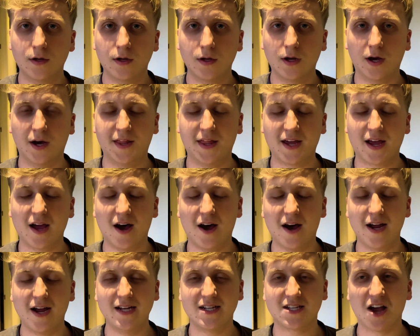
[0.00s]
Hi there
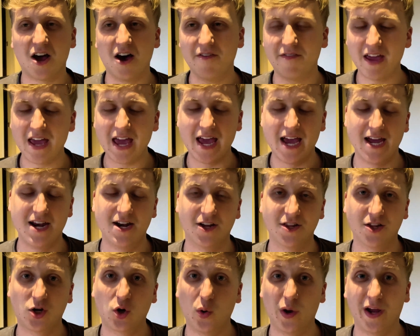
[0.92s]
guys, Harvey here.
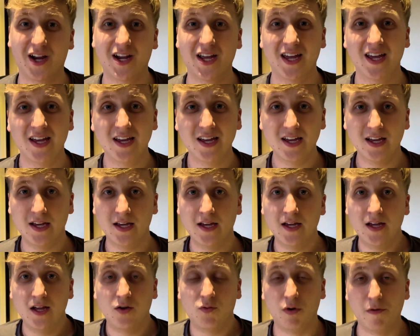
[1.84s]
Another quick
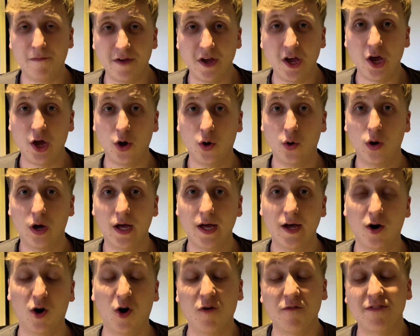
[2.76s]
review
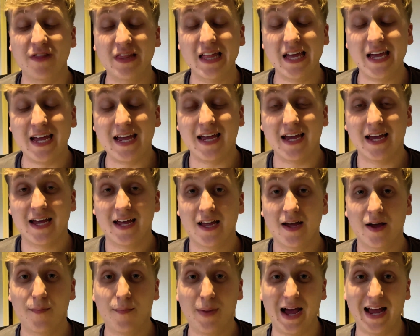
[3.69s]
of the
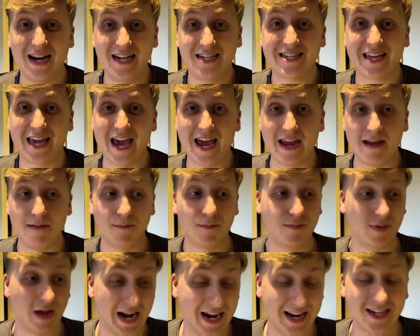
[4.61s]
Palace game,
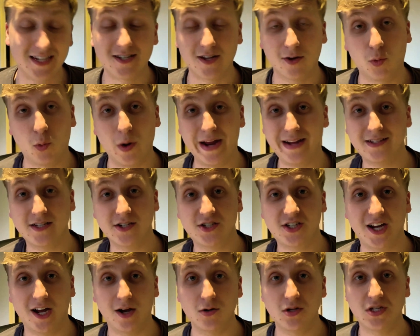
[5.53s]
Palace away to
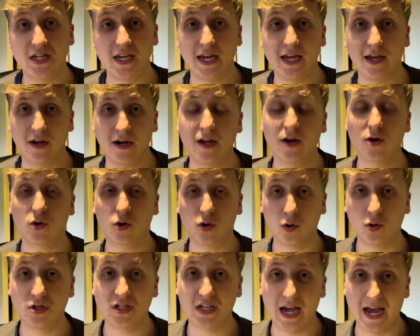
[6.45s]
Chelsea, and it of
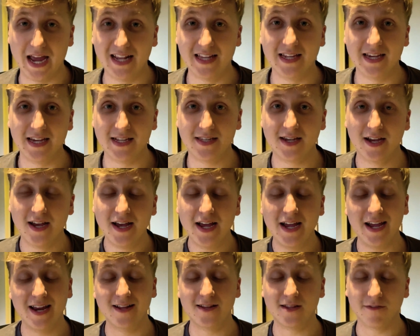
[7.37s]
course ended
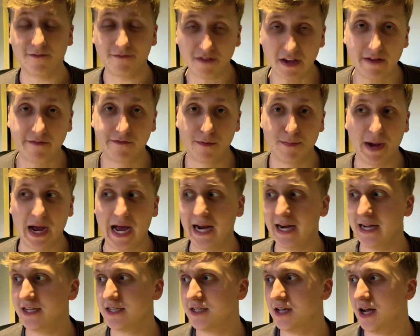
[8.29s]
in a defeat for
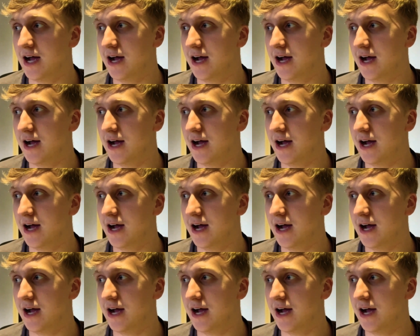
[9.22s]
Palace.